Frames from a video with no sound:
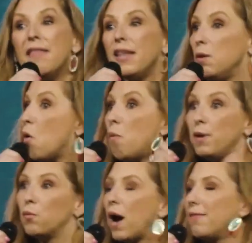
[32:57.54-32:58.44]
that He won't
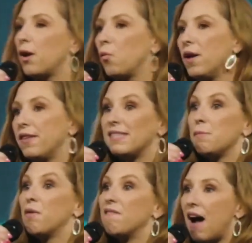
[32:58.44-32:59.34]
be right there with us
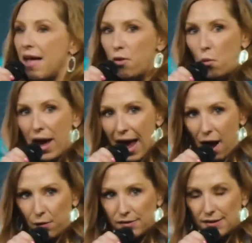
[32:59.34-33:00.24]
and provide the way
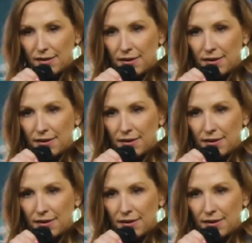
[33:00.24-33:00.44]
out.